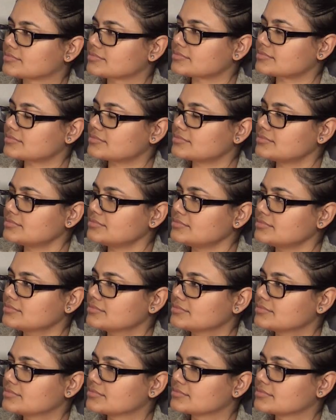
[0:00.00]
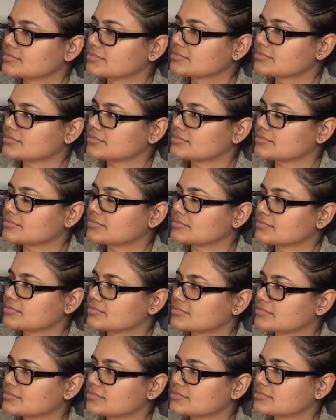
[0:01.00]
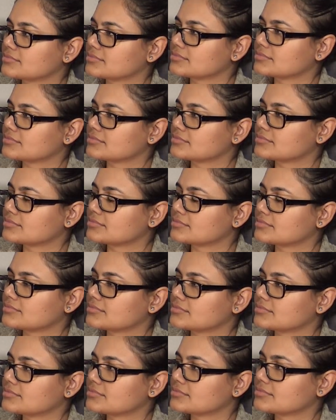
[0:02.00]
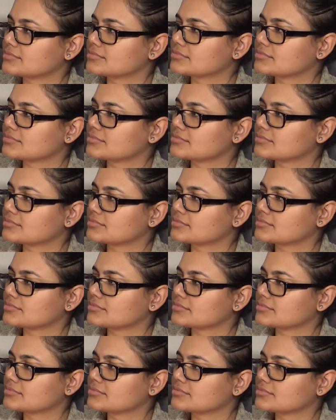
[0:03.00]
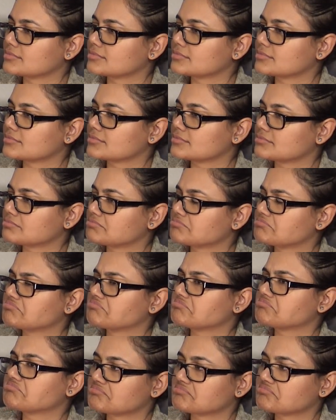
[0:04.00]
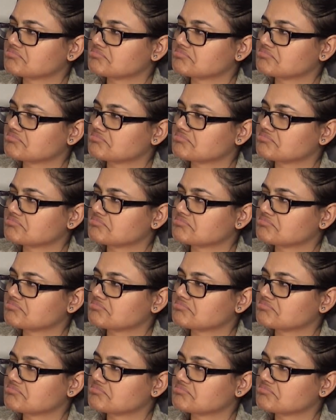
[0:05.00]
(silent)